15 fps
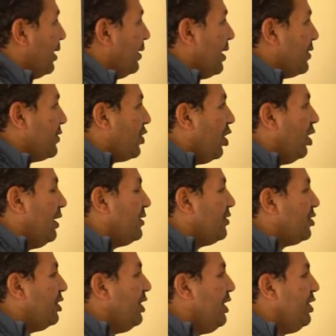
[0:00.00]
The sky is
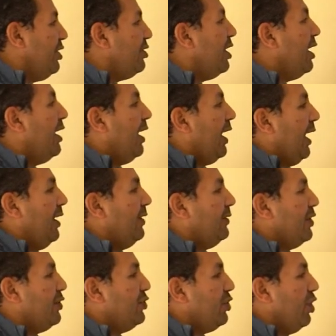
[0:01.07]
clear and
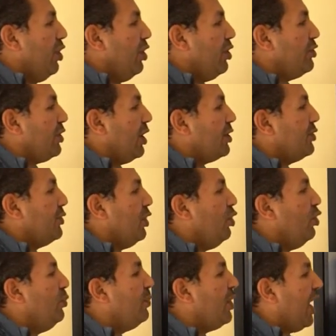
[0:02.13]
the stars are
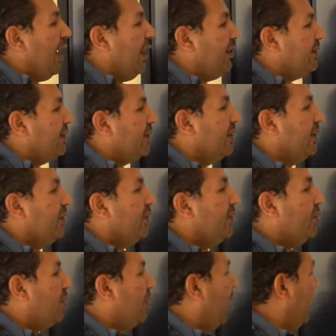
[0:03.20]
so bright
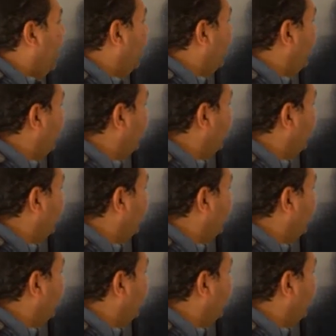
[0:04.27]
tonight.